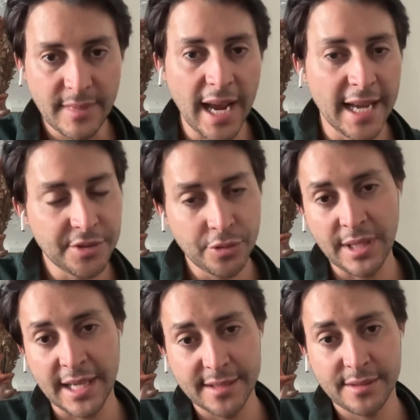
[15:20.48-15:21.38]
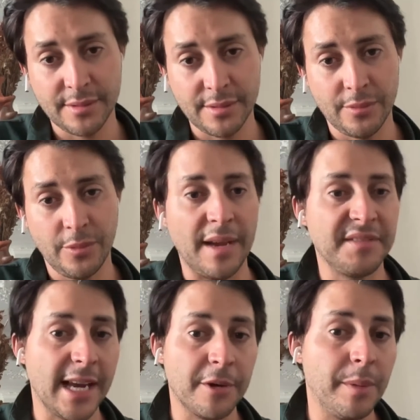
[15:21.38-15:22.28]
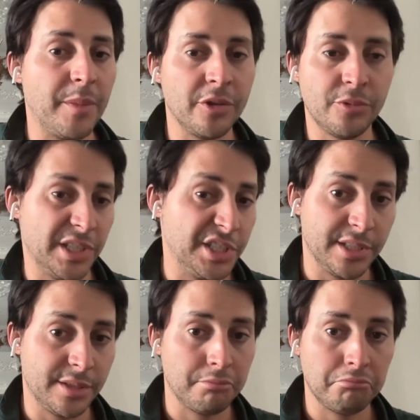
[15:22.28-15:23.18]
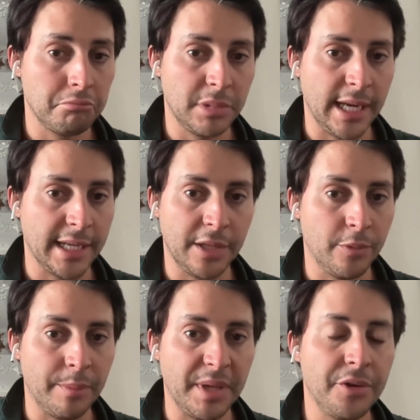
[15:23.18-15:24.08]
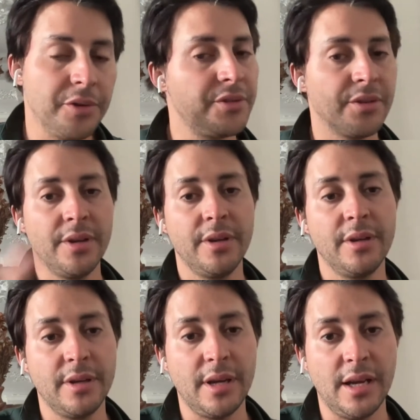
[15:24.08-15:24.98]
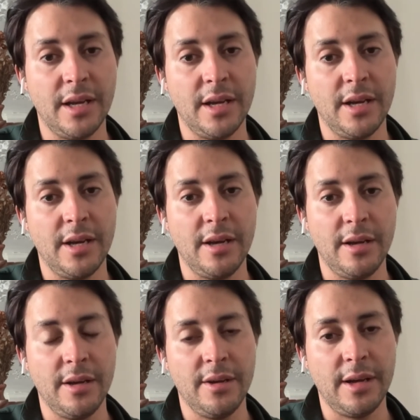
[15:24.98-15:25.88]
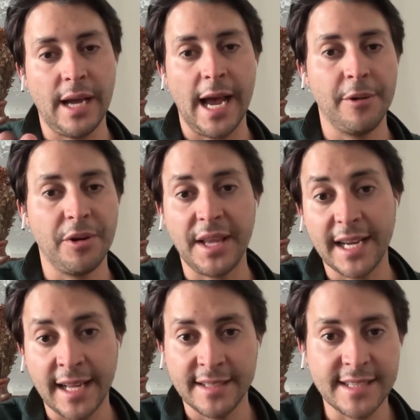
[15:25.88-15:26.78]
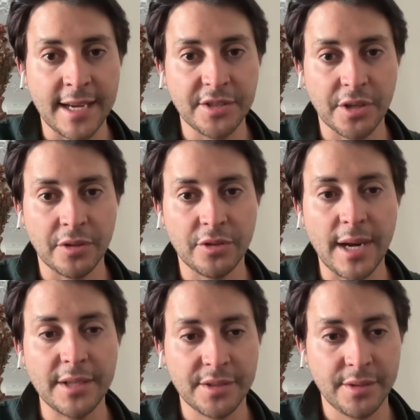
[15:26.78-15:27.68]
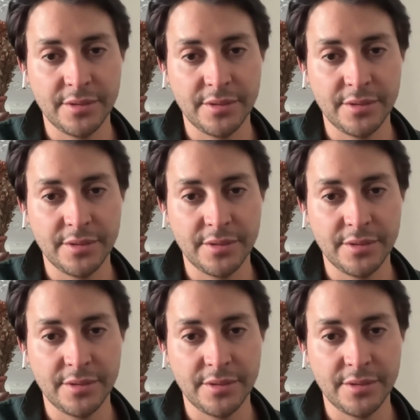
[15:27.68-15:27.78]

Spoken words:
As soon as we have the agreement, which is like in 1 minute, Ironhack can sign the contract.